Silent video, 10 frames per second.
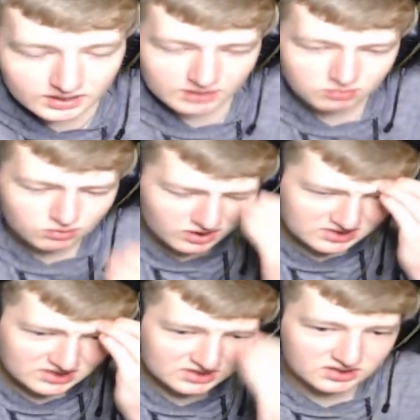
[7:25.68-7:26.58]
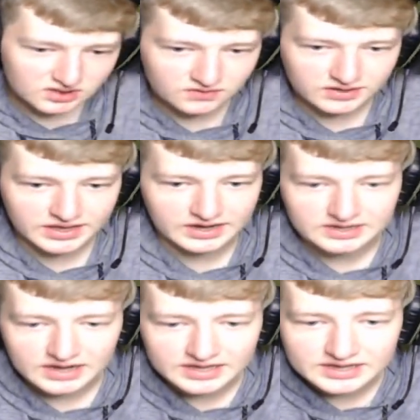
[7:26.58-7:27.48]
He wasn't
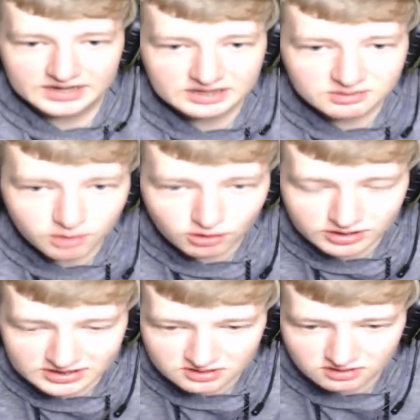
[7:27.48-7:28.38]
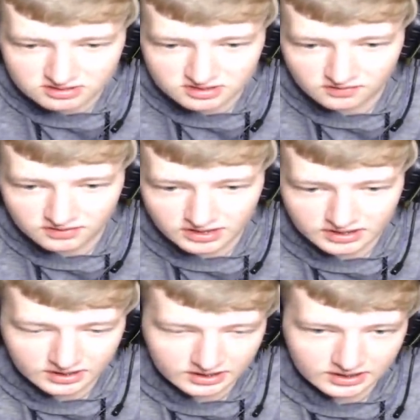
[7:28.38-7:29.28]
suffocating. I get in the boat, he starts
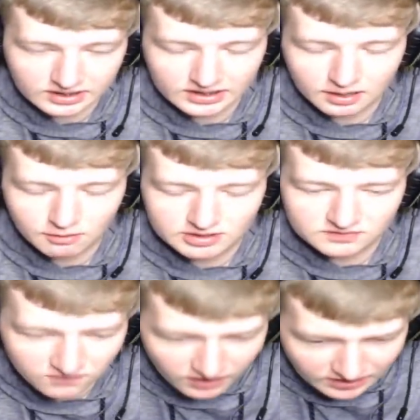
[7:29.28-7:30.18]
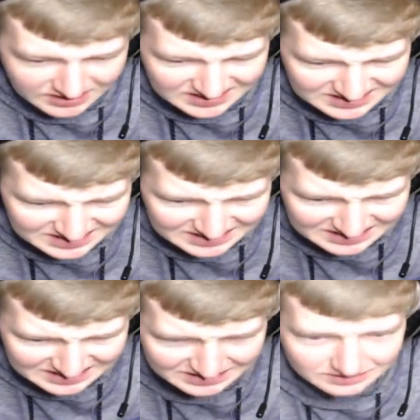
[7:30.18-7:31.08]
suffocating again, and now he's
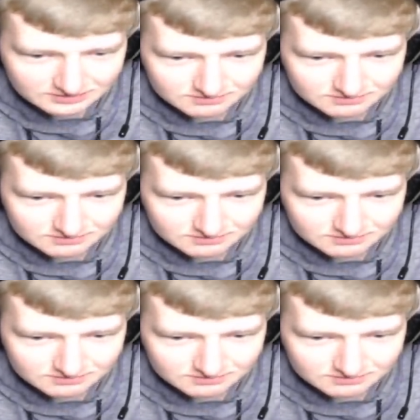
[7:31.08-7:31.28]
dead!